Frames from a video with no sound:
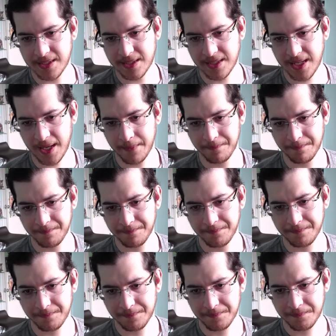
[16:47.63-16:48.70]
Yeah,
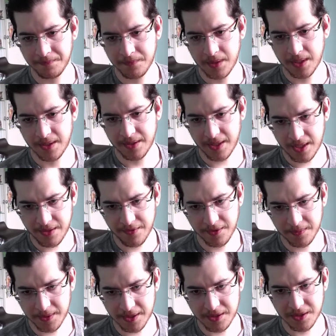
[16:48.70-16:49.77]
thank you very
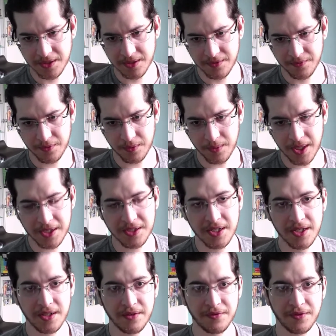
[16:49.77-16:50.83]
much for
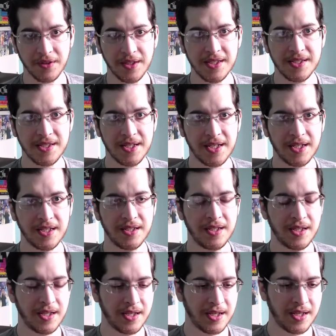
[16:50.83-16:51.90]
watching, for listening.
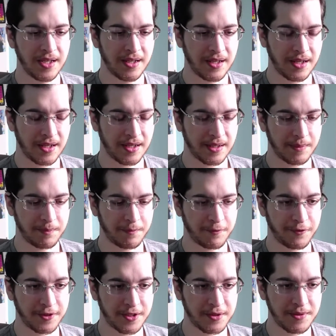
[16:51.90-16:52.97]

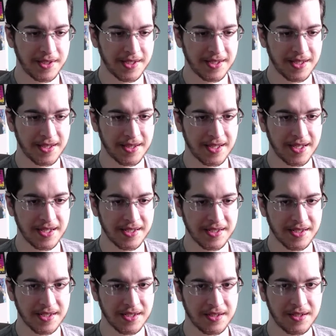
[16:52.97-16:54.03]
For doing the
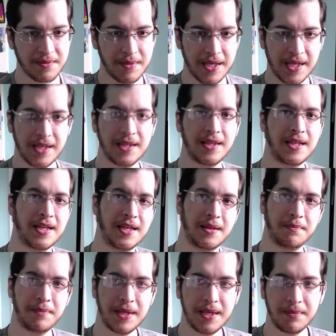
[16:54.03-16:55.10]
things to make the
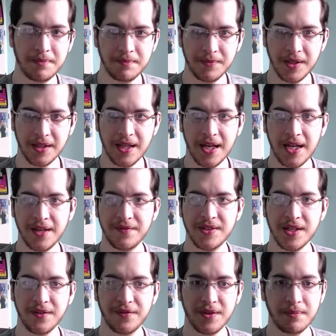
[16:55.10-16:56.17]
lives
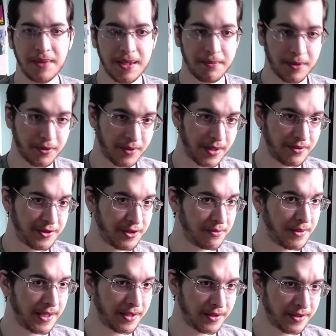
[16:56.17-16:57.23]
of the people around you
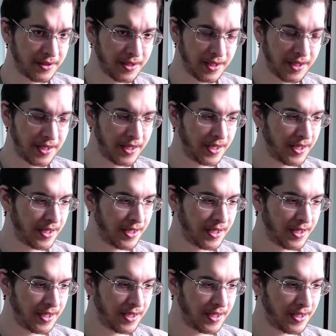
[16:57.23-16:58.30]
better,
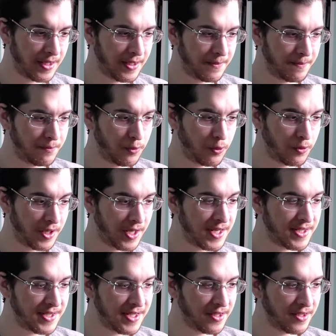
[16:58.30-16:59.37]
or
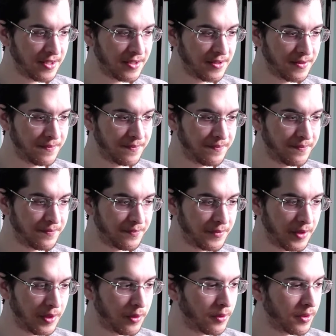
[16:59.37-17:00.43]
easier,
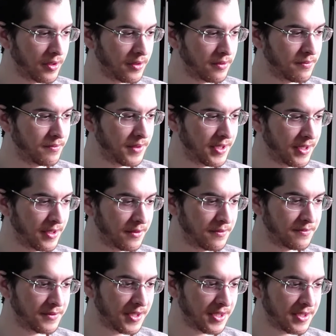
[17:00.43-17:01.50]
or, you know,
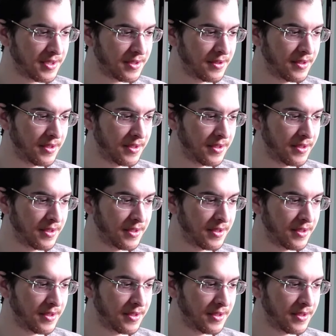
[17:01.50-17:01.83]
just...